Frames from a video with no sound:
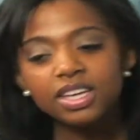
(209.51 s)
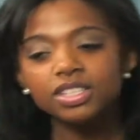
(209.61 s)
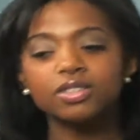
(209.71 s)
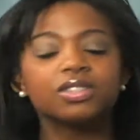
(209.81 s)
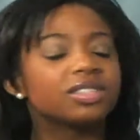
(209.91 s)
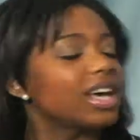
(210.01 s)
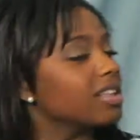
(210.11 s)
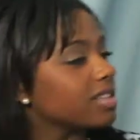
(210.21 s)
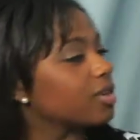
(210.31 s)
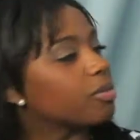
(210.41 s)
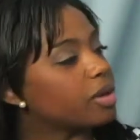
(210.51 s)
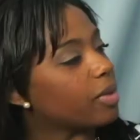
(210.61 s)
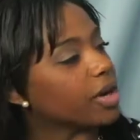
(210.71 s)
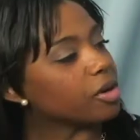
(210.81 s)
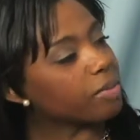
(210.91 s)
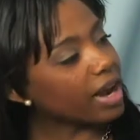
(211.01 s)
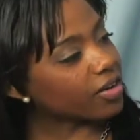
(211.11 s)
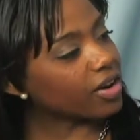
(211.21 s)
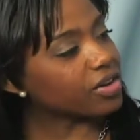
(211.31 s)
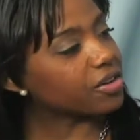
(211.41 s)
So tell us a little bit about your
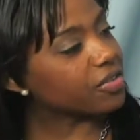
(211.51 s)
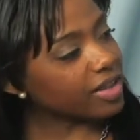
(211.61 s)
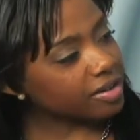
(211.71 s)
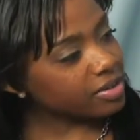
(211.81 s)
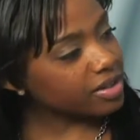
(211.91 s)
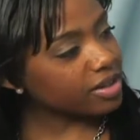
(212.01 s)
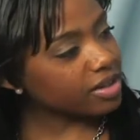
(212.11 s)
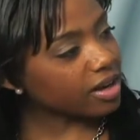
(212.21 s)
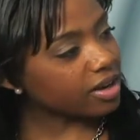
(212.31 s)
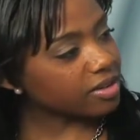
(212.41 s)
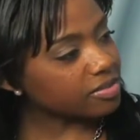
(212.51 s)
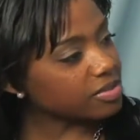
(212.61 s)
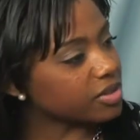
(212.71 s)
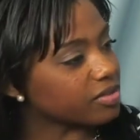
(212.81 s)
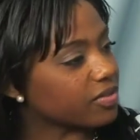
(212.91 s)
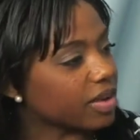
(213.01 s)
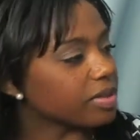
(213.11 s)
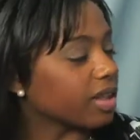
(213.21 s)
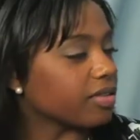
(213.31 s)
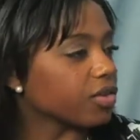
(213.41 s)
background, your family
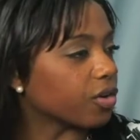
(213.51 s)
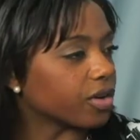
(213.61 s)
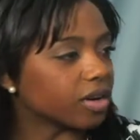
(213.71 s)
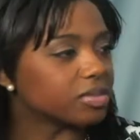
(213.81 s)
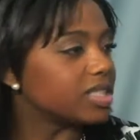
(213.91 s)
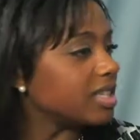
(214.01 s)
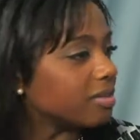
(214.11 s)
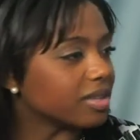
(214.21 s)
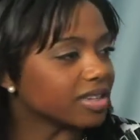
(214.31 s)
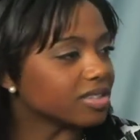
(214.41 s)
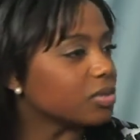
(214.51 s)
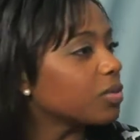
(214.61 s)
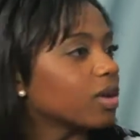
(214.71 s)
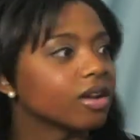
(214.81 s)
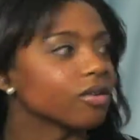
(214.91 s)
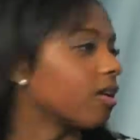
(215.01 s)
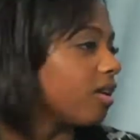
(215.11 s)
life growing up, siblings. We want to know it